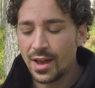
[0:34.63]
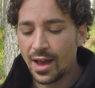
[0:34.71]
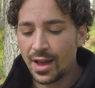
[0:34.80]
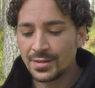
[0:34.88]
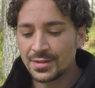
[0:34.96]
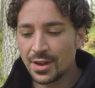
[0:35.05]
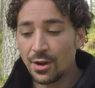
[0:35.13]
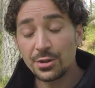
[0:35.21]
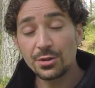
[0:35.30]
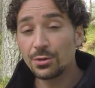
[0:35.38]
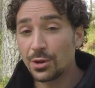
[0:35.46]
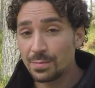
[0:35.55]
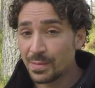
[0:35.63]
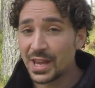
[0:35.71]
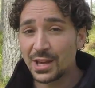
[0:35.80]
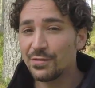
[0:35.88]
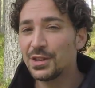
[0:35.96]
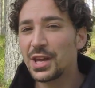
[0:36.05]
And I thought I'd
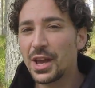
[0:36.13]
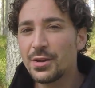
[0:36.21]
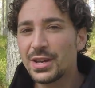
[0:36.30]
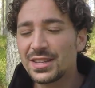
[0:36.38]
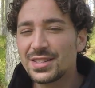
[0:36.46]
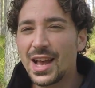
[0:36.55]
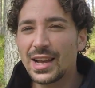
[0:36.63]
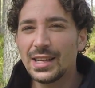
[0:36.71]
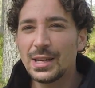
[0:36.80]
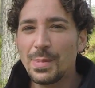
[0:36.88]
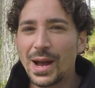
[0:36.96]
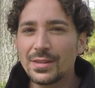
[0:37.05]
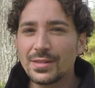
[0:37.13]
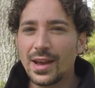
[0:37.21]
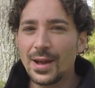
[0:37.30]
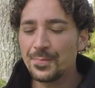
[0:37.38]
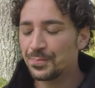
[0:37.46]
make a video exactly about that.